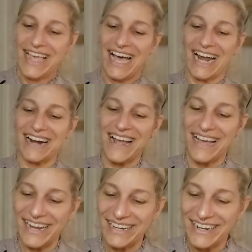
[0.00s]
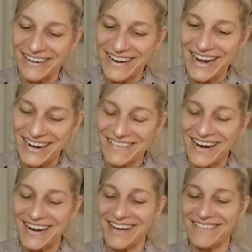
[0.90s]
All
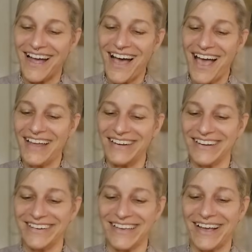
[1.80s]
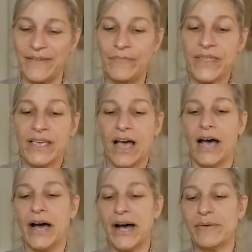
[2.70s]
right. Okay.
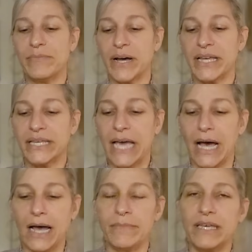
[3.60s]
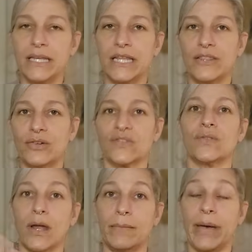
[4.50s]
But yeah, I mean, there's a
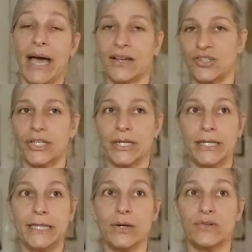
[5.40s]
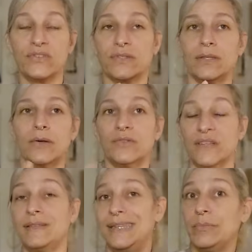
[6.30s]
lot of passion. There's
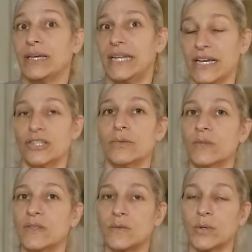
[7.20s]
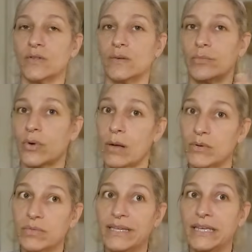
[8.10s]
a deep connection with this person,
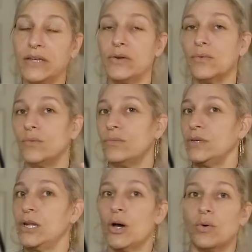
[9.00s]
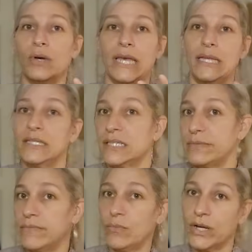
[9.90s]
probably,
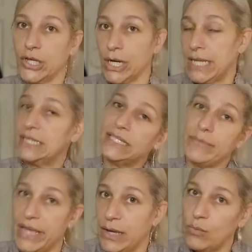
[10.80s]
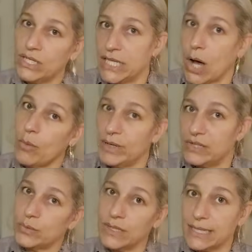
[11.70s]
when you're intimate, when y'all be
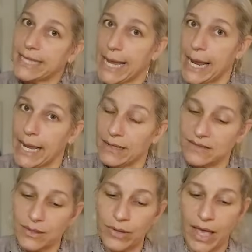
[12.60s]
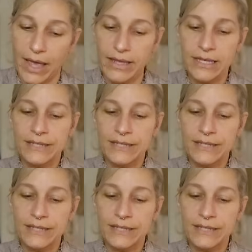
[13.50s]
doing the things. Okay.